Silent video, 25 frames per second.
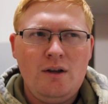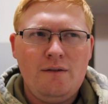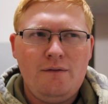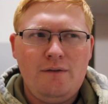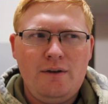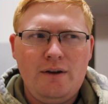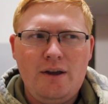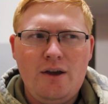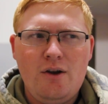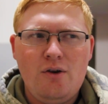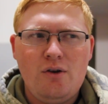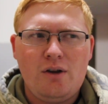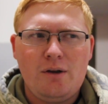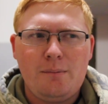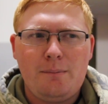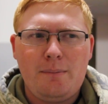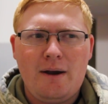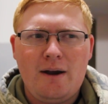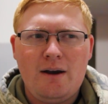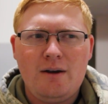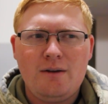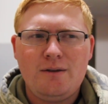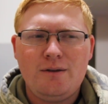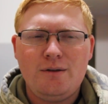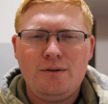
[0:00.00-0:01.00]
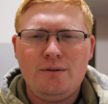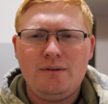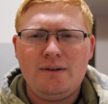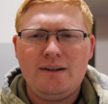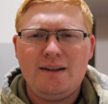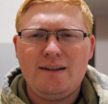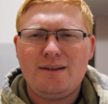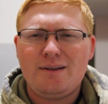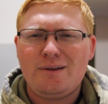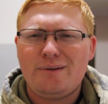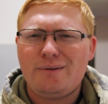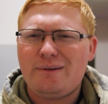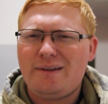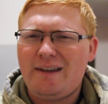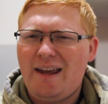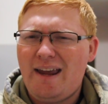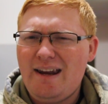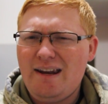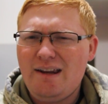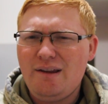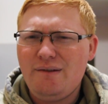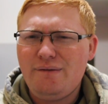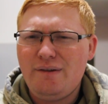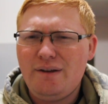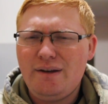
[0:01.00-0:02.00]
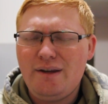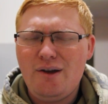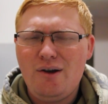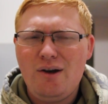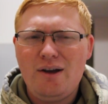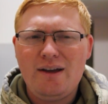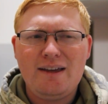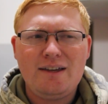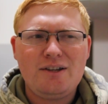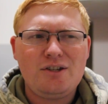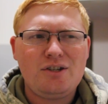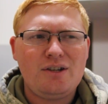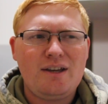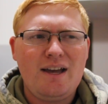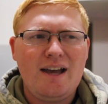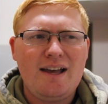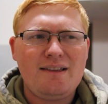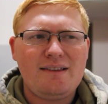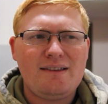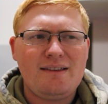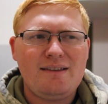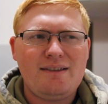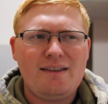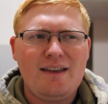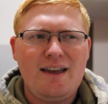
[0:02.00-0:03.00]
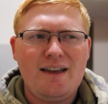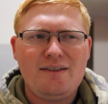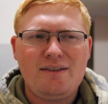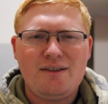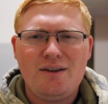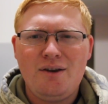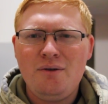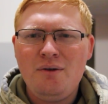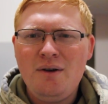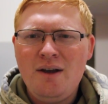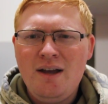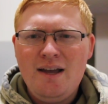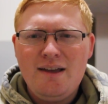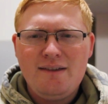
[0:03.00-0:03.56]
video compared to an entertaining video, I guess you guys could say. So